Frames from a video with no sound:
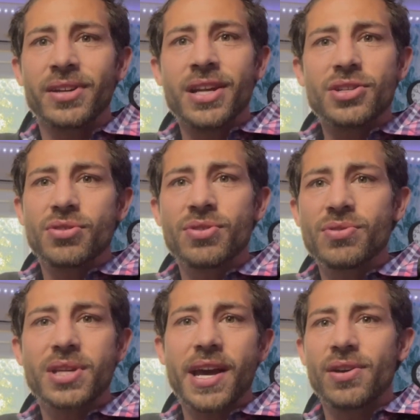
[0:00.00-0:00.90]
and into a new
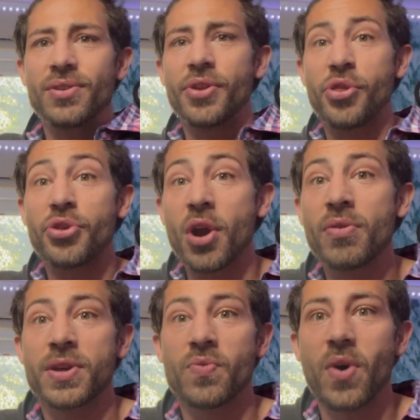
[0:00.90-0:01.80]
cycle and they're
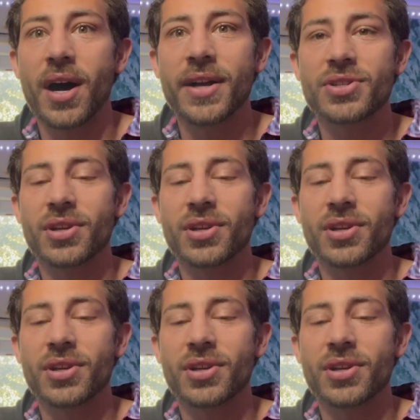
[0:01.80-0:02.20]
throwing in WODs,